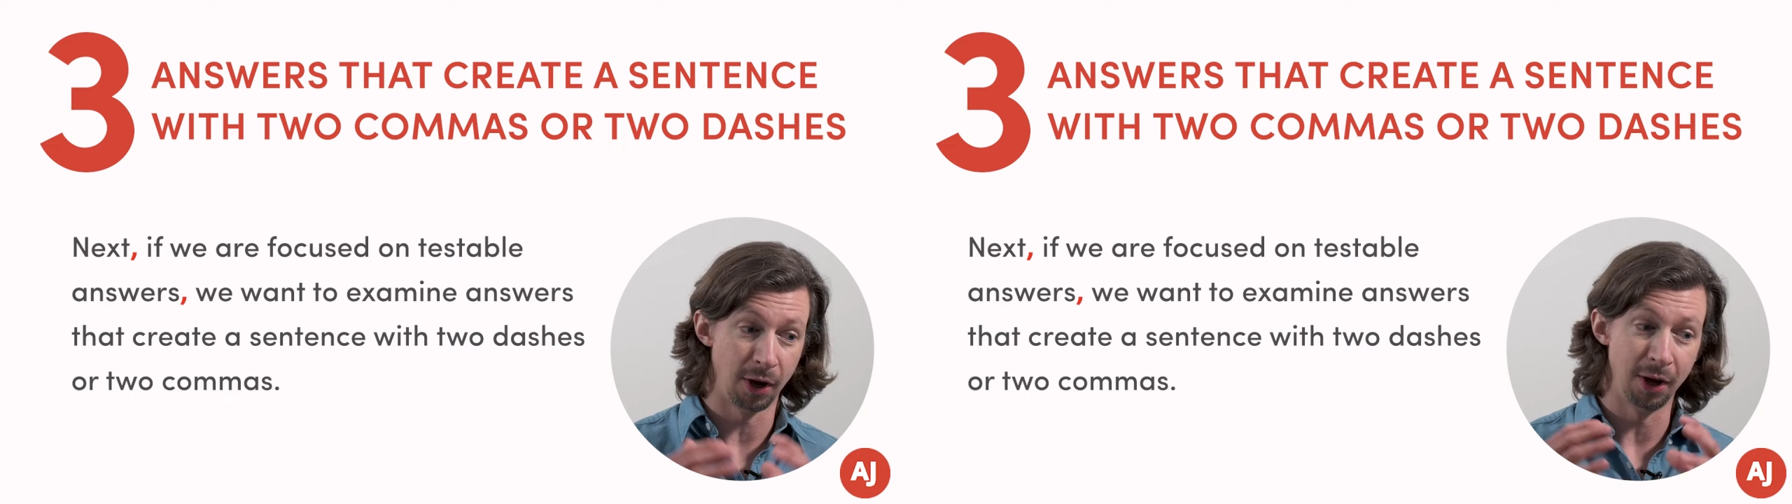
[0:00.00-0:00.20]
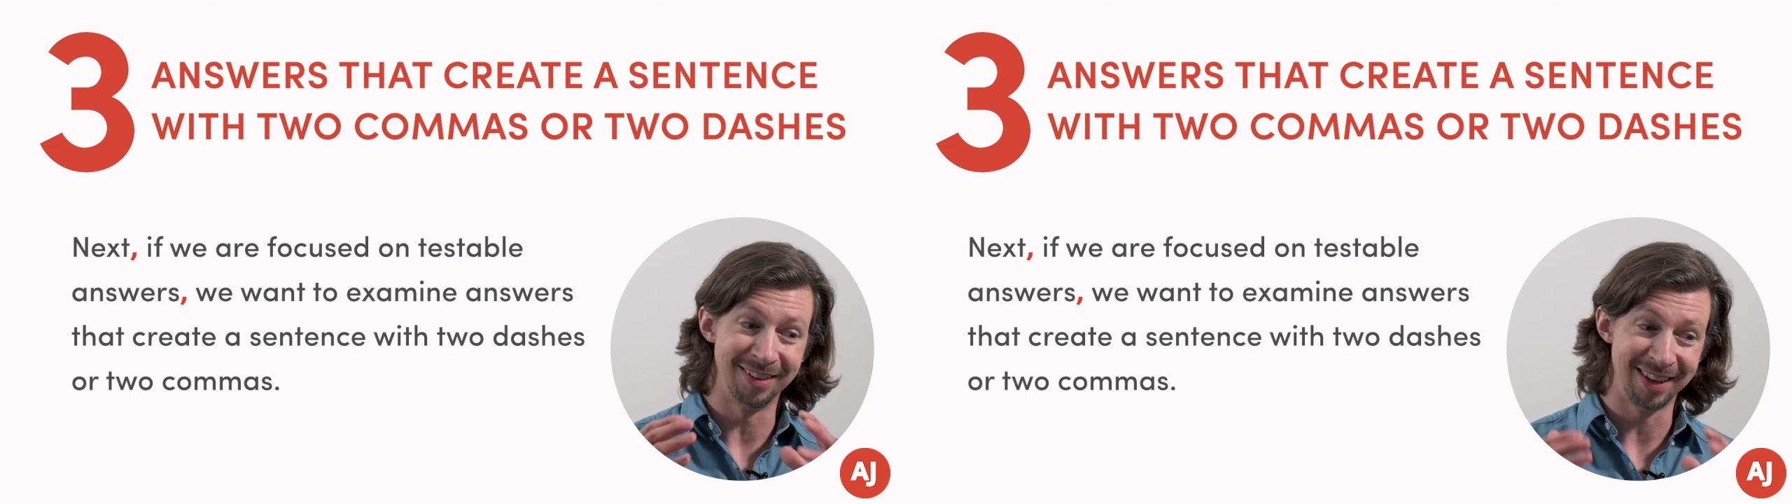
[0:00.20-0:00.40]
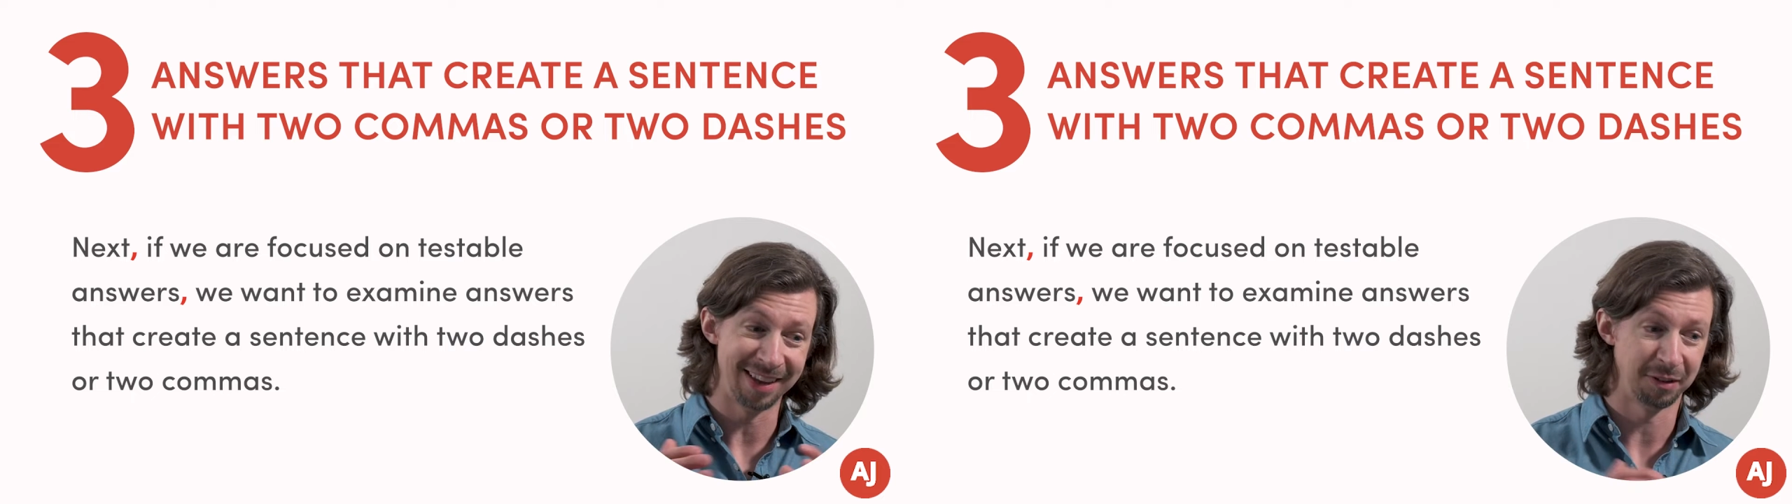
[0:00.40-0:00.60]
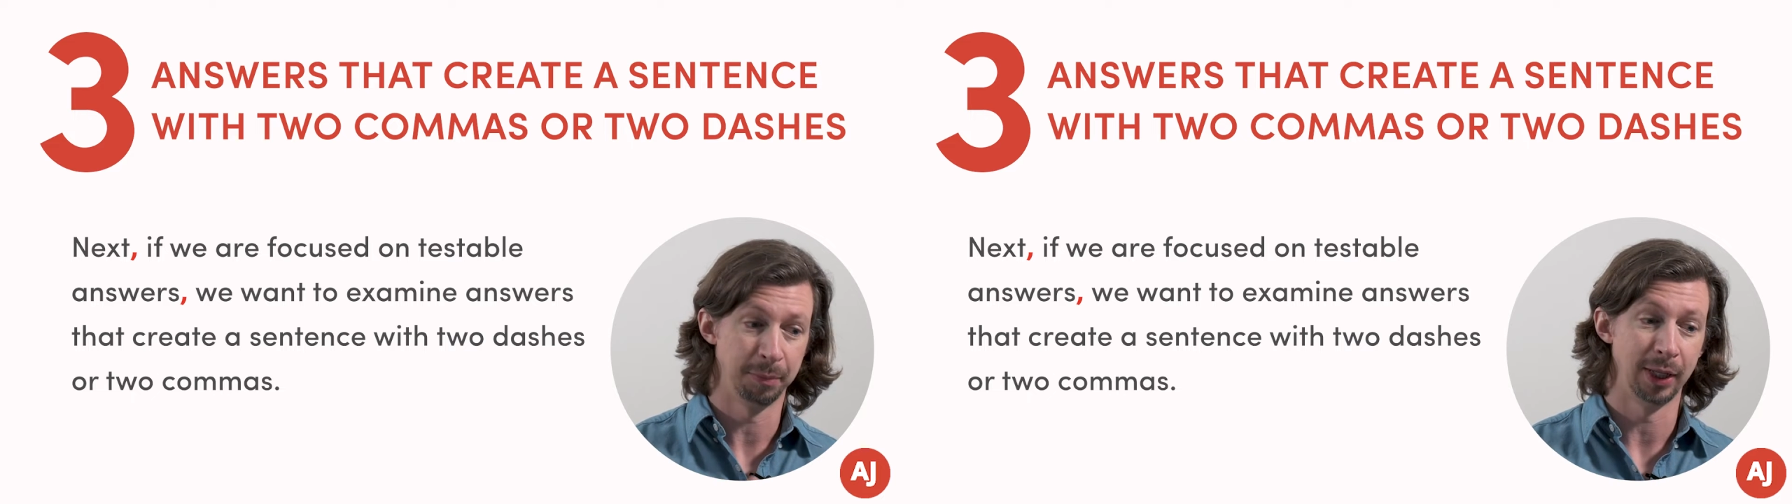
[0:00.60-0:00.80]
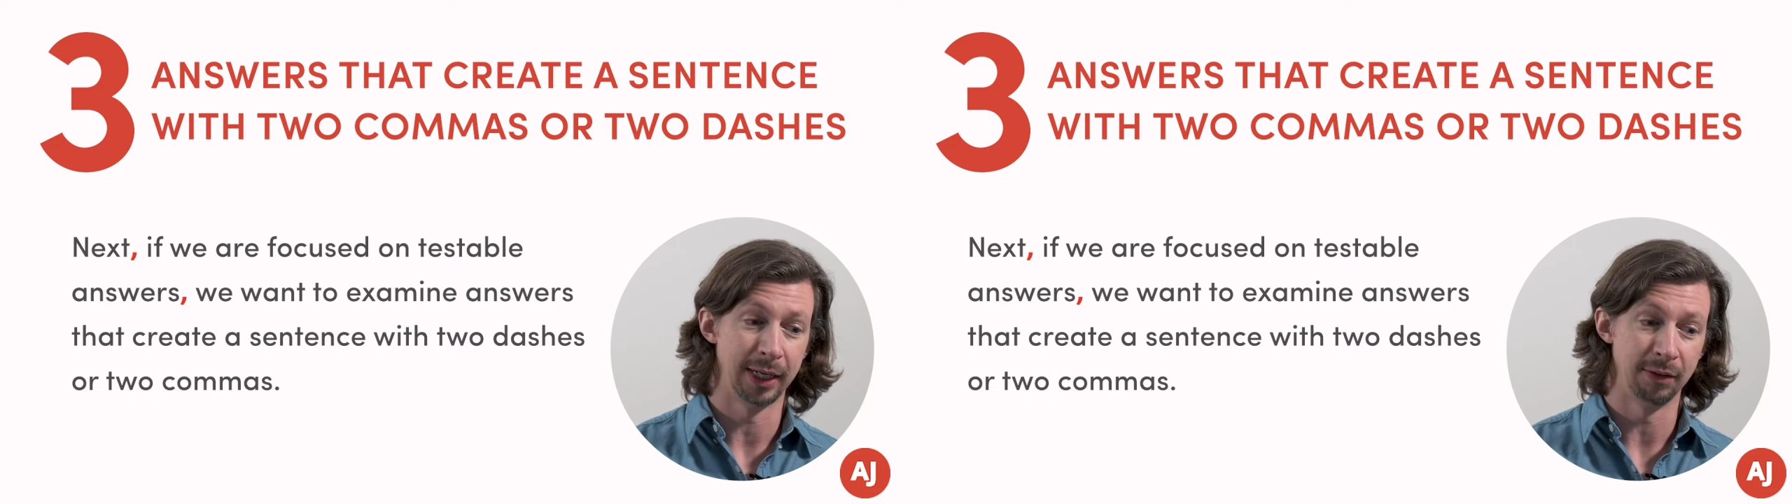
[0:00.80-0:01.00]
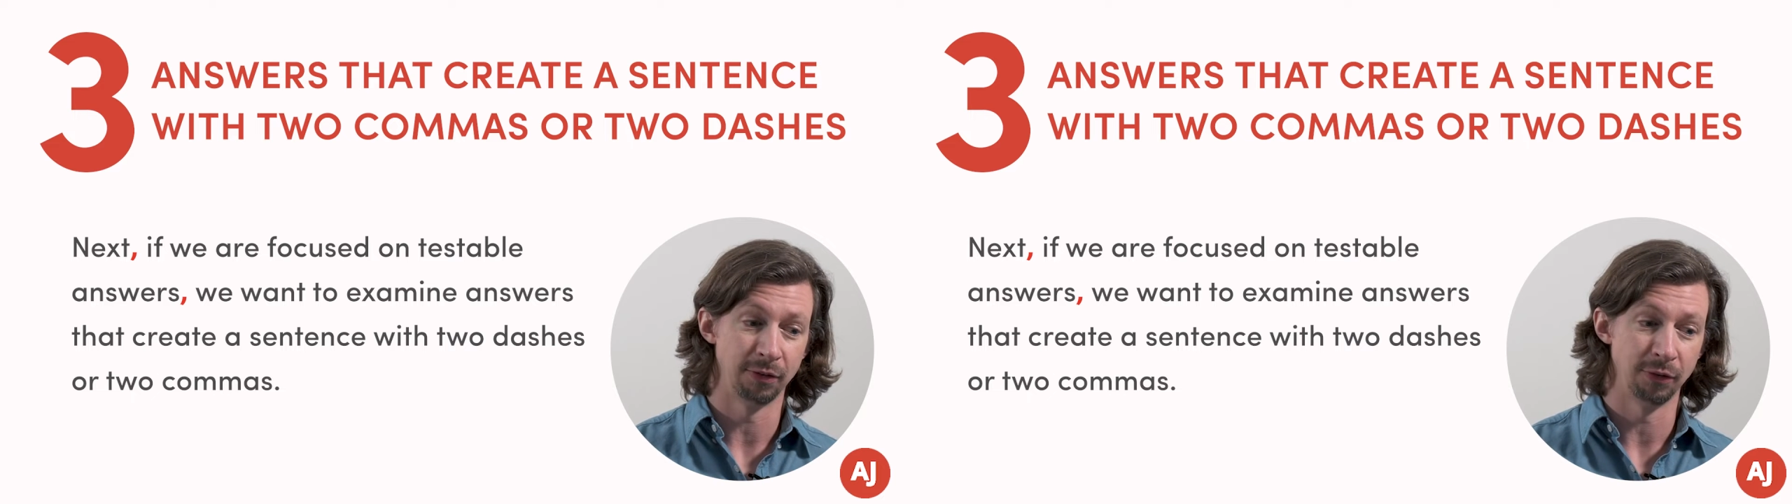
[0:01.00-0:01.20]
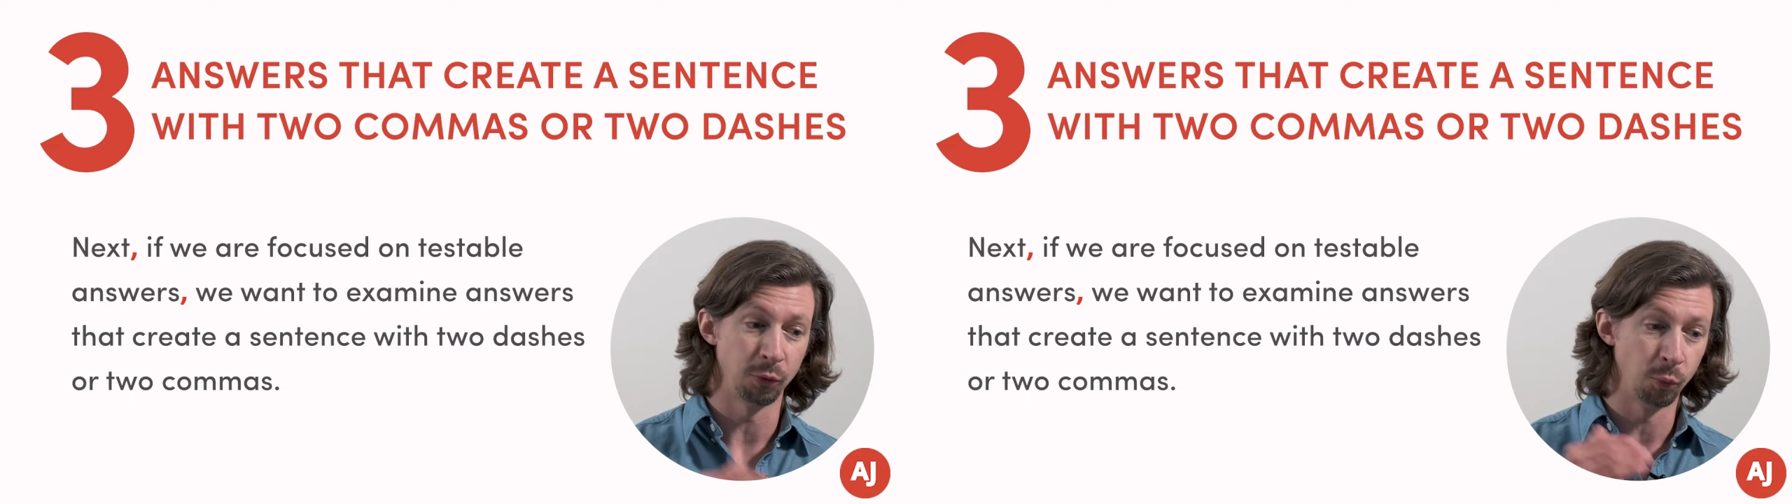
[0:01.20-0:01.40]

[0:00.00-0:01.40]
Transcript: on testable answers,